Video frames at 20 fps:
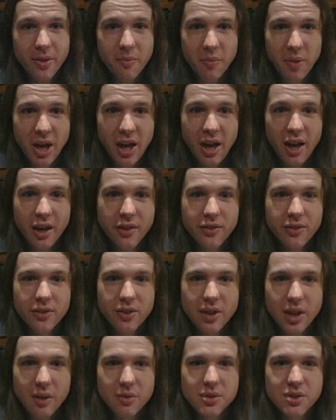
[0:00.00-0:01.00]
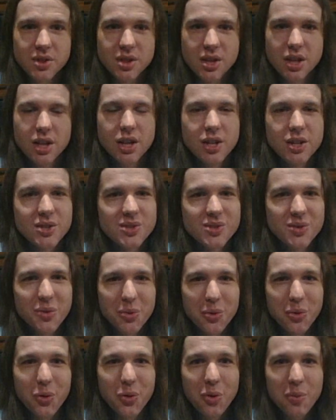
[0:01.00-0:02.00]
the Mask. That was so
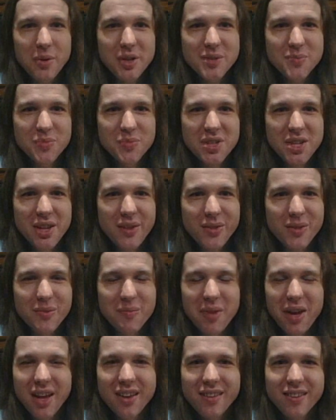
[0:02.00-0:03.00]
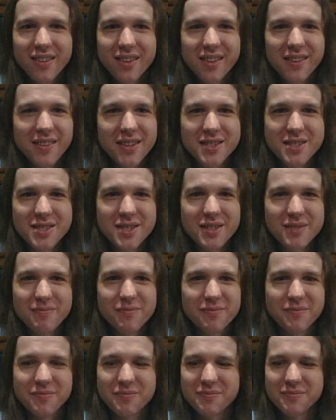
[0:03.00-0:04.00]
cool because Beneath the Mask is such a
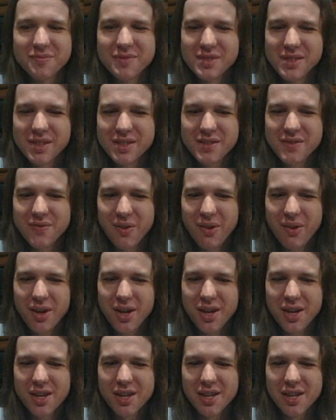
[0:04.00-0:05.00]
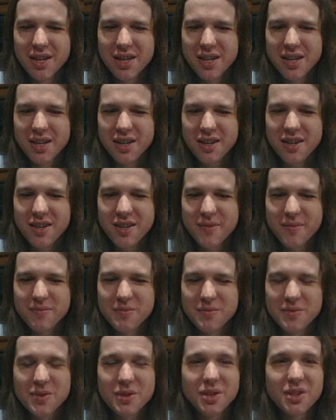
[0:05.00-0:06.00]
such a very uh,
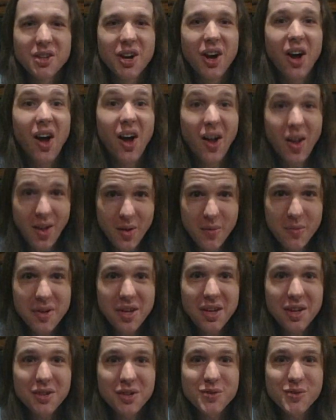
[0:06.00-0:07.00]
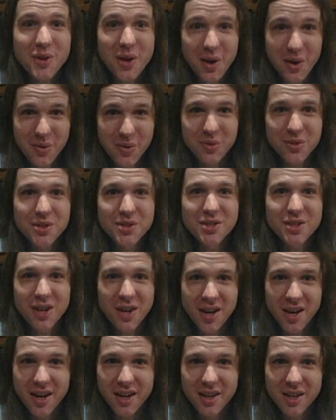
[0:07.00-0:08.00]
calming and tranquil
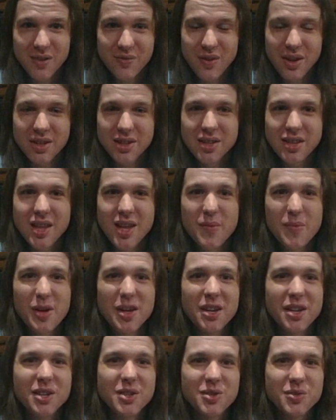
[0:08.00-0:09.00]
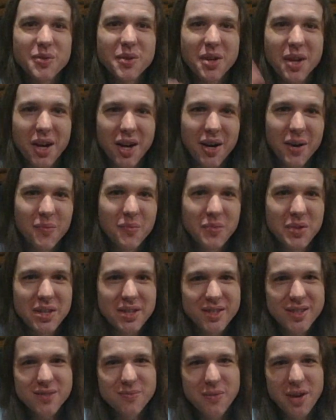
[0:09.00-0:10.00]
song, and the fact that they made it into an
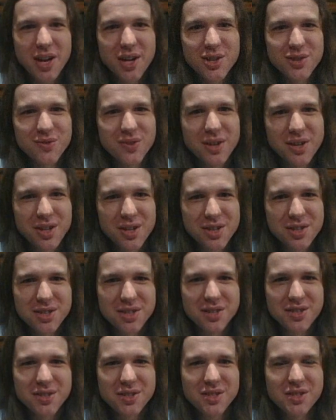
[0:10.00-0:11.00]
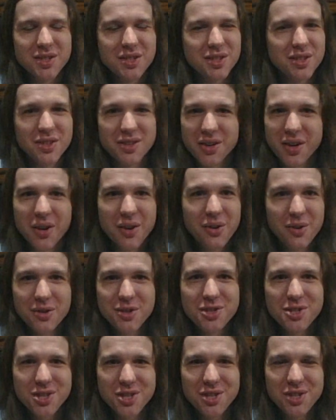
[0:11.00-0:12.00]
upbeat smash rendition is just utter
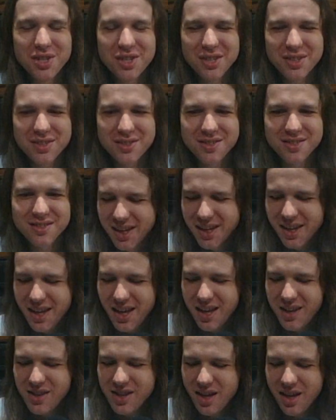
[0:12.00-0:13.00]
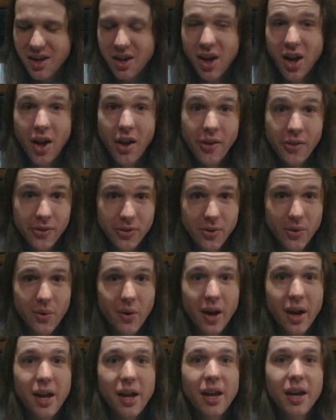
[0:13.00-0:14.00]
genius. And then also,
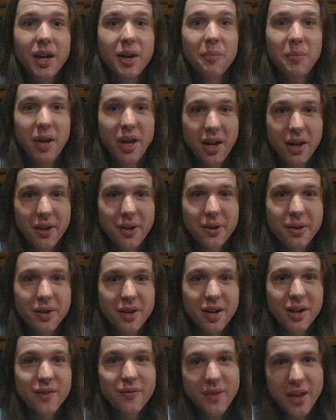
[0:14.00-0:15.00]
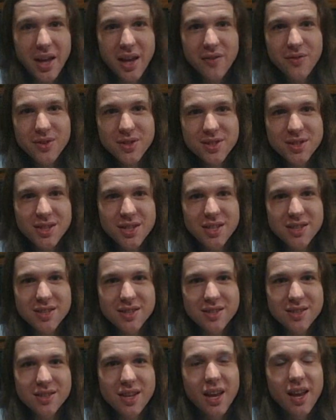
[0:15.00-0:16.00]
I had a pattern of ever
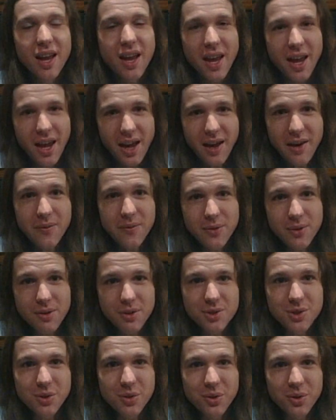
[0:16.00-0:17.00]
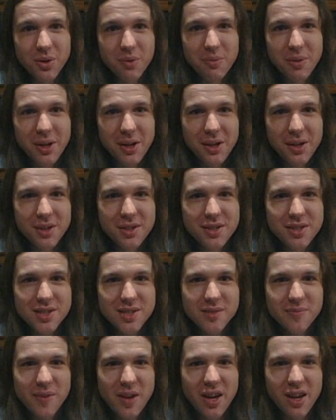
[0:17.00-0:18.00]
since after Joker made it into
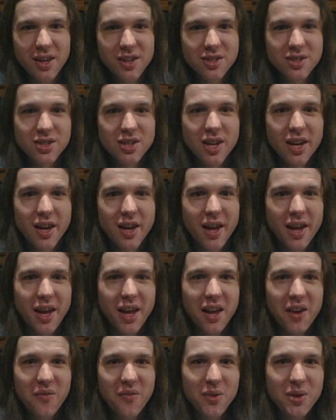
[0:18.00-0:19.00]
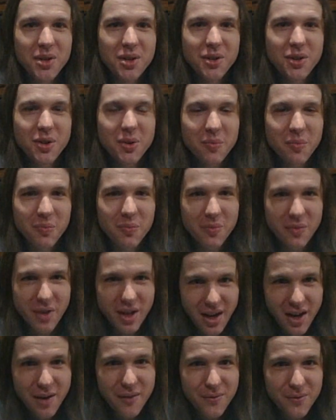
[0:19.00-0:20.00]
Smash, every year
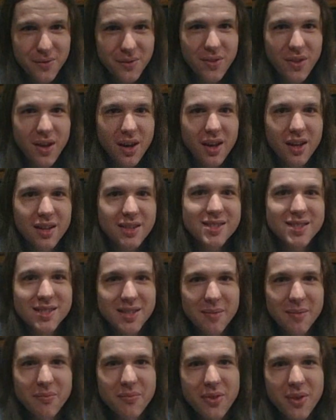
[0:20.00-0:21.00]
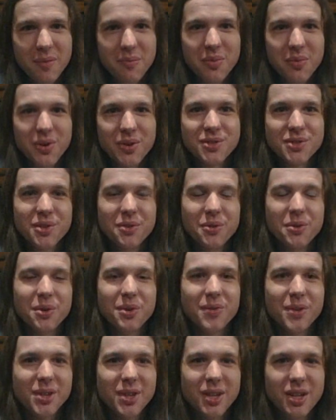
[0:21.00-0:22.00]
after that, something Persona
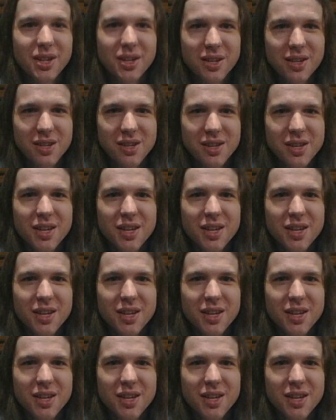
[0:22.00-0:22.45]
related